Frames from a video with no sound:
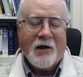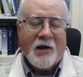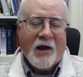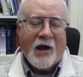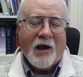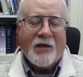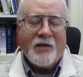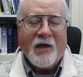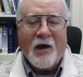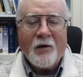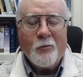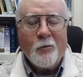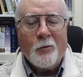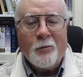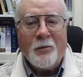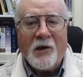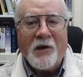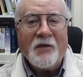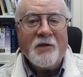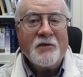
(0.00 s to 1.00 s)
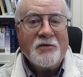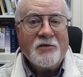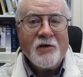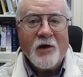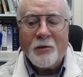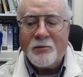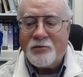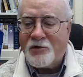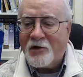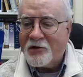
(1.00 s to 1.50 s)
and that will be the
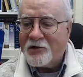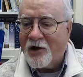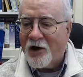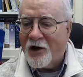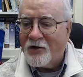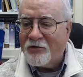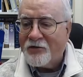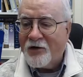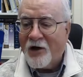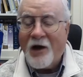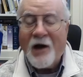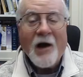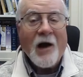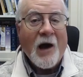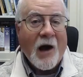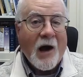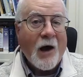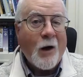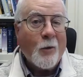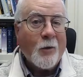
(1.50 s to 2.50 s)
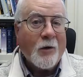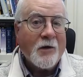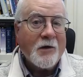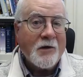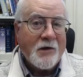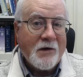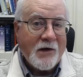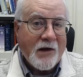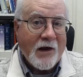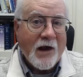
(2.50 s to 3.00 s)
subject of our
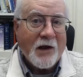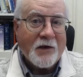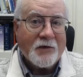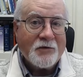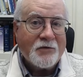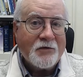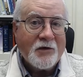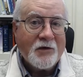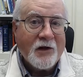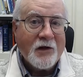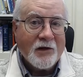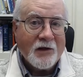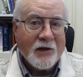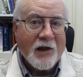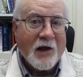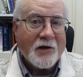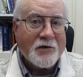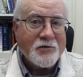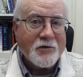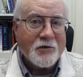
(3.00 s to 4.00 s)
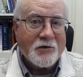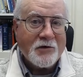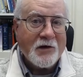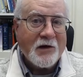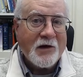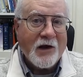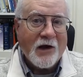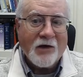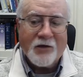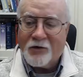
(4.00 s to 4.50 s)
next lecture
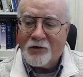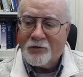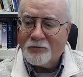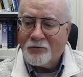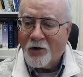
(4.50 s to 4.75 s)
together.